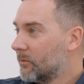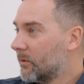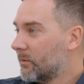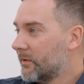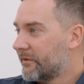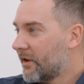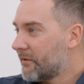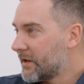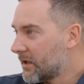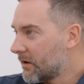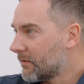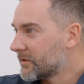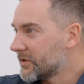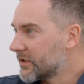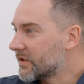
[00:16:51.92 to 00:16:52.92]
Well, we're very
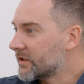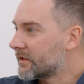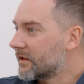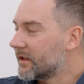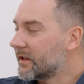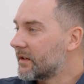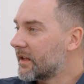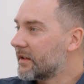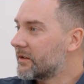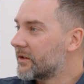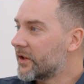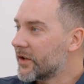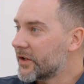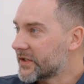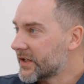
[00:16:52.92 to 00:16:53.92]
conscious that
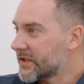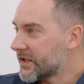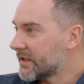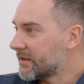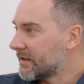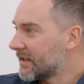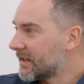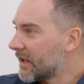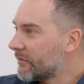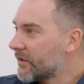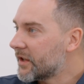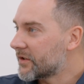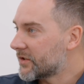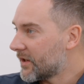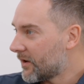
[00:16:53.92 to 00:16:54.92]
nurses are
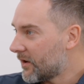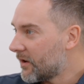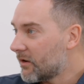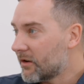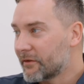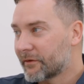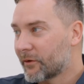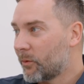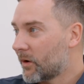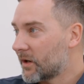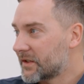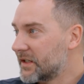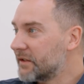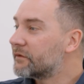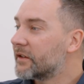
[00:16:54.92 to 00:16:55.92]
giving us a lot of
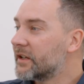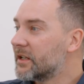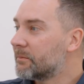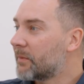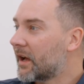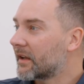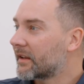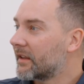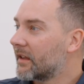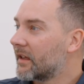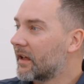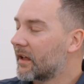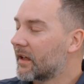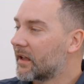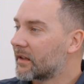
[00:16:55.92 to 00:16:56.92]
quality feedback
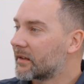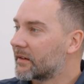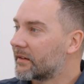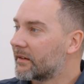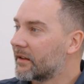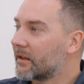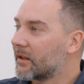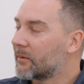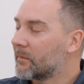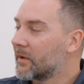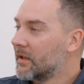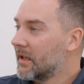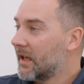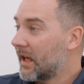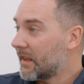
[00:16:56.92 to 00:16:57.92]
and the
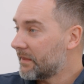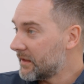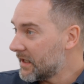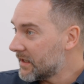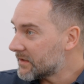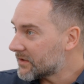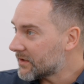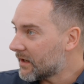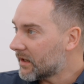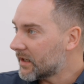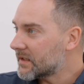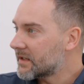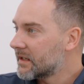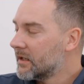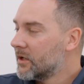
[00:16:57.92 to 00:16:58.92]

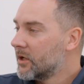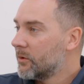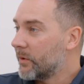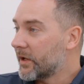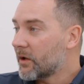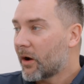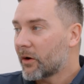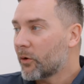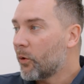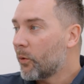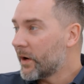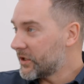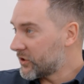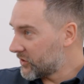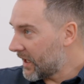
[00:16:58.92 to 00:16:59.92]
insight. We can't
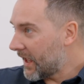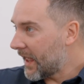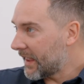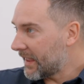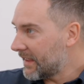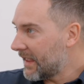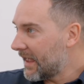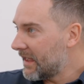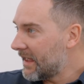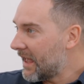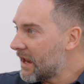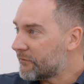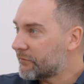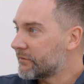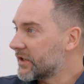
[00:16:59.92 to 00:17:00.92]
always share
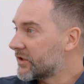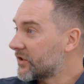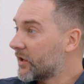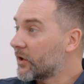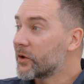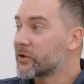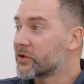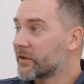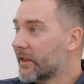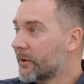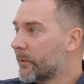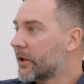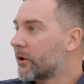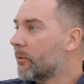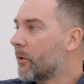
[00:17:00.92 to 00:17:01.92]
every solution
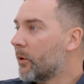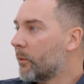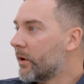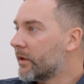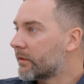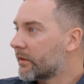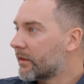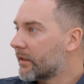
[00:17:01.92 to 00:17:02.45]
that we come up with.